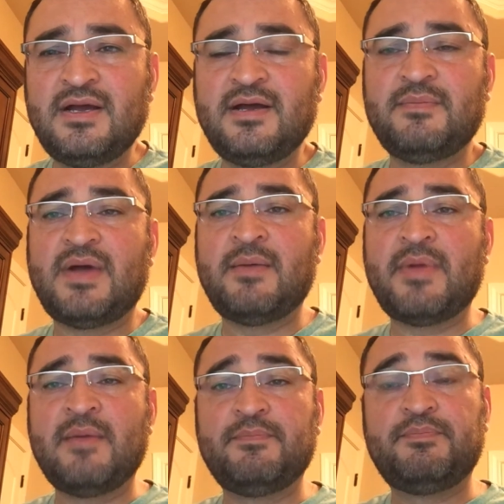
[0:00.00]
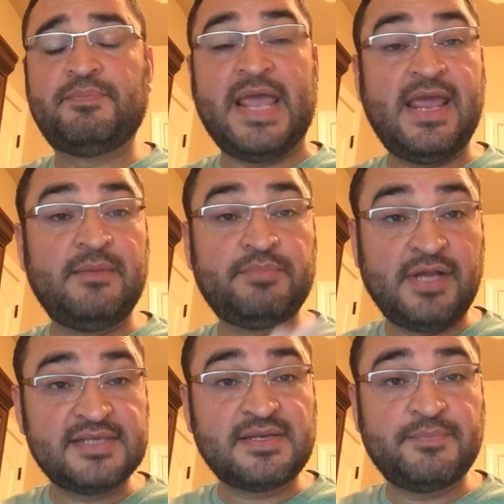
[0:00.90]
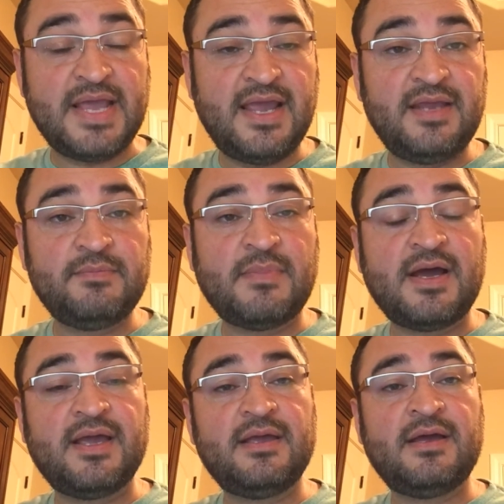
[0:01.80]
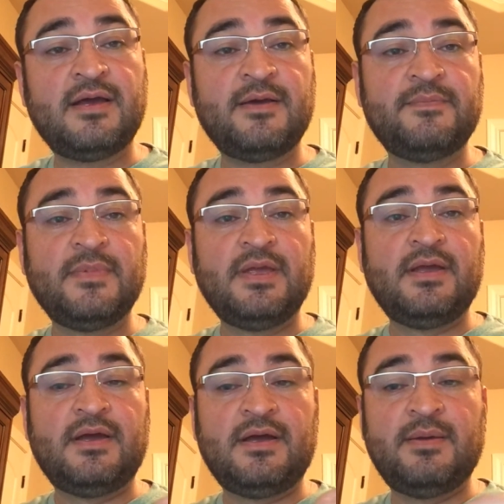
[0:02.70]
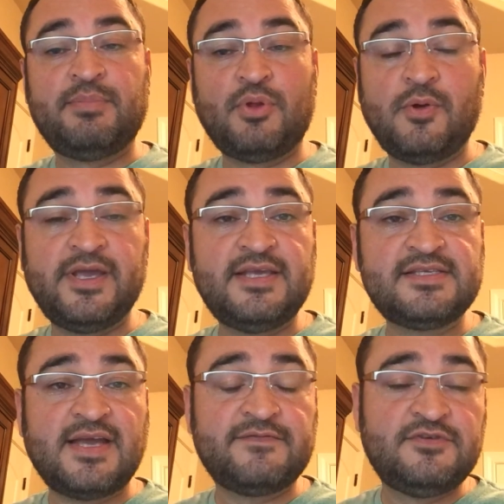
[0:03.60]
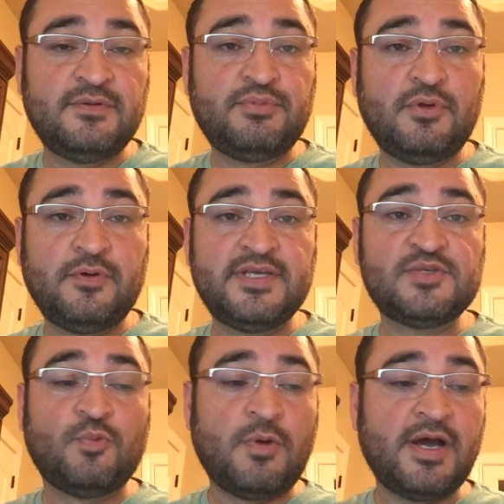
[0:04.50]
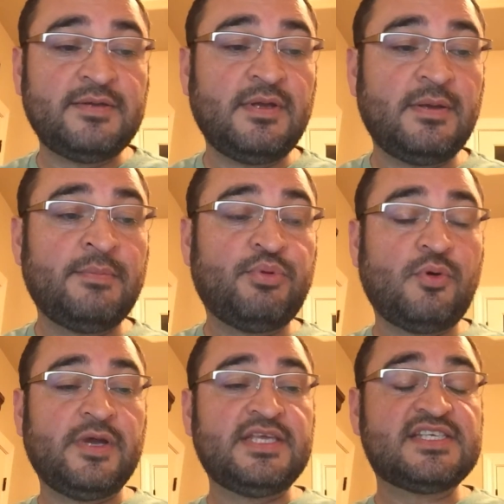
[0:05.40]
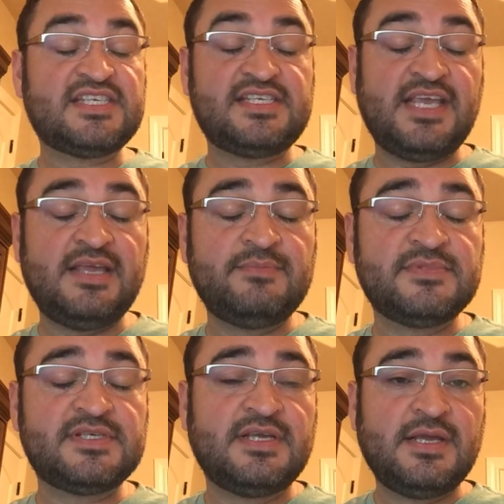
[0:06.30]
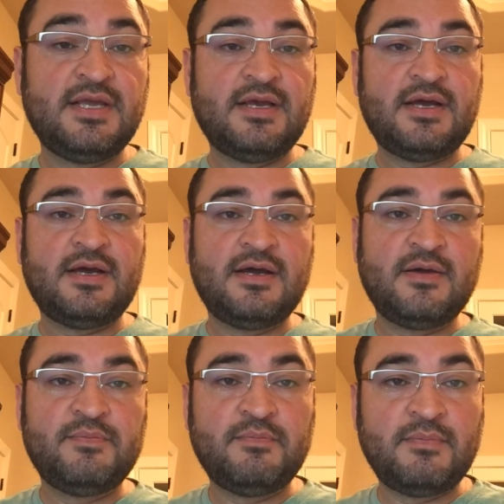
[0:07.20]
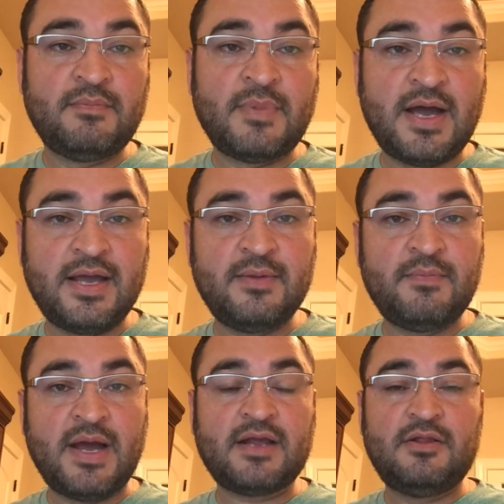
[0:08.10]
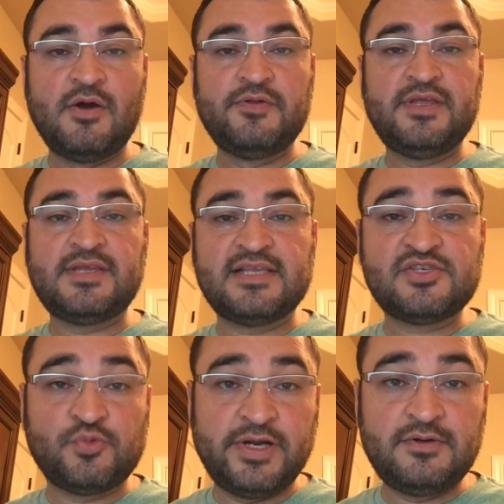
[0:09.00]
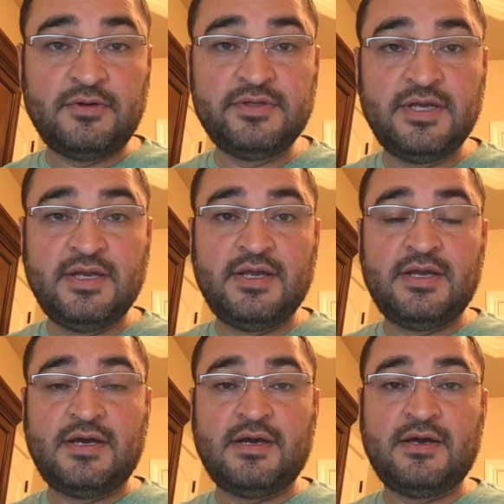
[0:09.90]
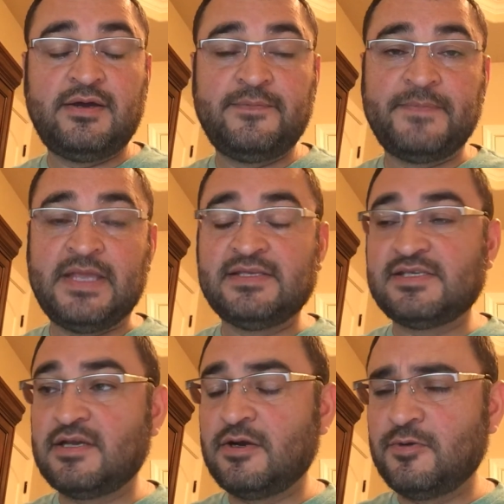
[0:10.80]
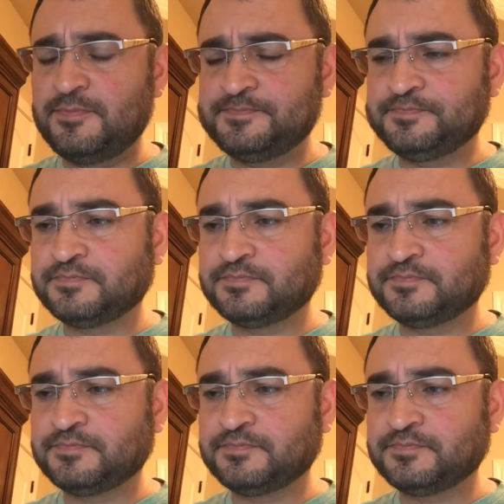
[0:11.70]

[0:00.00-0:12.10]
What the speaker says: I'm paying my employees. I have 2 employees. One employee steams my clothing that's wrinkled, and so